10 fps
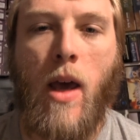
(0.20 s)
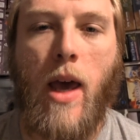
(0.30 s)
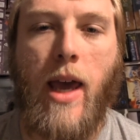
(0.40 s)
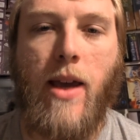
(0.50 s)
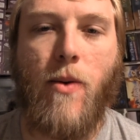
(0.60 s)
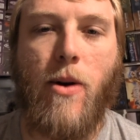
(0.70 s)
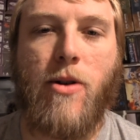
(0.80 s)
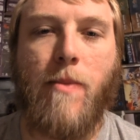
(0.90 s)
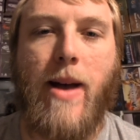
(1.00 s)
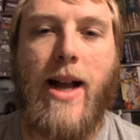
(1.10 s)
Hey,
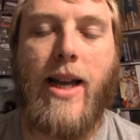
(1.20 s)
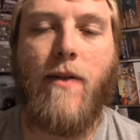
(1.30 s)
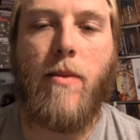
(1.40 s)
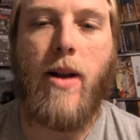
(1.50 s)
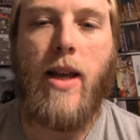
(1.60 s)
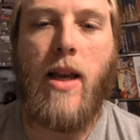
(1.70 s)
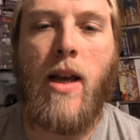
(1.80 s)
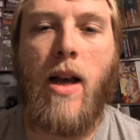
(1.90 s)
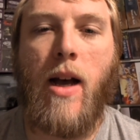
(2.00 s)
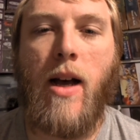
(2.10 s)
welcome back, everybody.
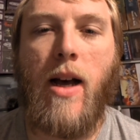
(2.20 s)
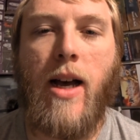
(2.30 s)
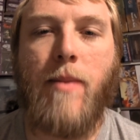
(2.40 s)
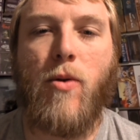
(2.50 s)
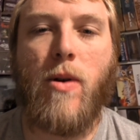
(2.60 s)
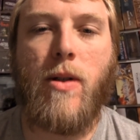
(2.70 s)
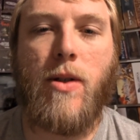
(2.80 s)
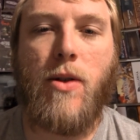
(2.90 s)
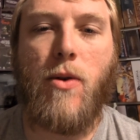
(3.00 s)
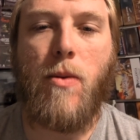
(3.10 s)
I'm going to
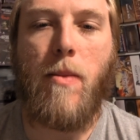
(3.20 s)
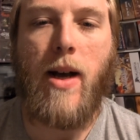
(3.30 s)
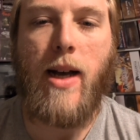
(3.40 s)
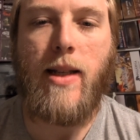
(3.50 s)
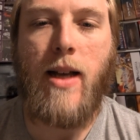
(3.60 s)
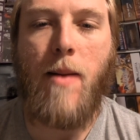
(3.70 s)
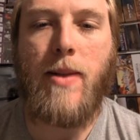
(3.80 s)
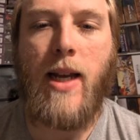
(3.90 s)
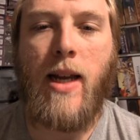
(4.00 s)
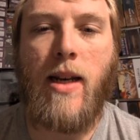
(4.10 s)
do my top
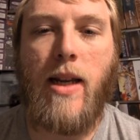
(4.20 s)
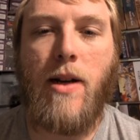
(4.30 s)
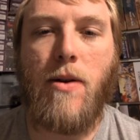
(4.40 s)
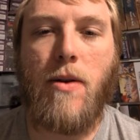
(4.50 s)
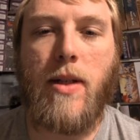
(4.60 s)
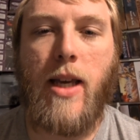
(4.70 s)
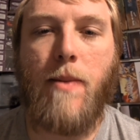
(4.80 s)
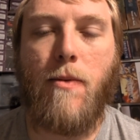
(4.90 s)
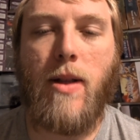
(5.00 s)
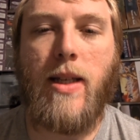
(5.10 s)
10
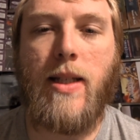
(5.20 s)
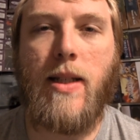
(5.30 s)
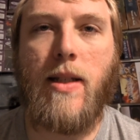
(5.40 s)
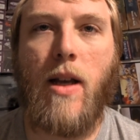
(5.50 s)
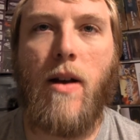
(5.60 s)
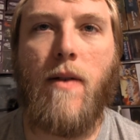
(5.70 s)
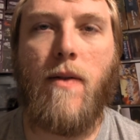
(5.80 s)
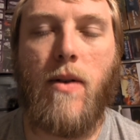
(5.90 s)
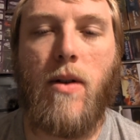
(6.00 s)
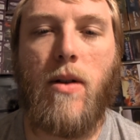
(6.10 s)
Heroscape releases of
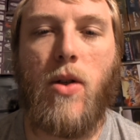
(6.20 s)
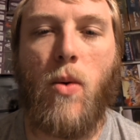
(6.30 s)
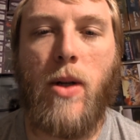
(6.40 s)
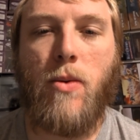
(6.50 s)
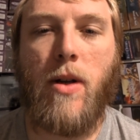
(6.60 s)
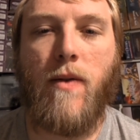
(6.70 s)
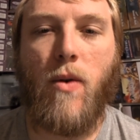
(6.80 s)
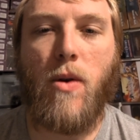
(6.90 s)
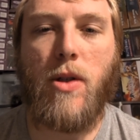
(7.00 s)
2024.